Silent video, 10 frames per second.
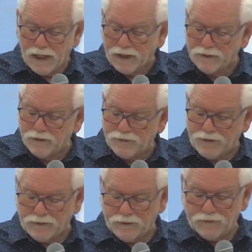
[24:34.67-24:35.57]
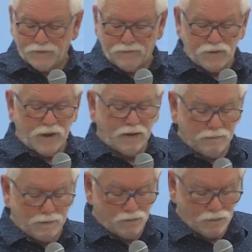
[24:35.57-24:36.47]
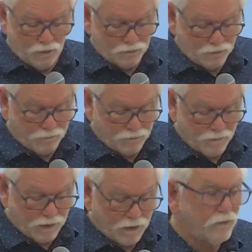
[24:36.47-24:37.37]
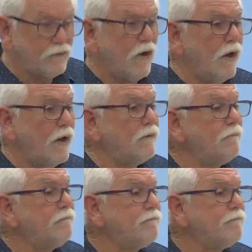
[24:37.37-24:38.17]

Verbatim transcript: and descendants of Jacob and Joseph. And it goes on.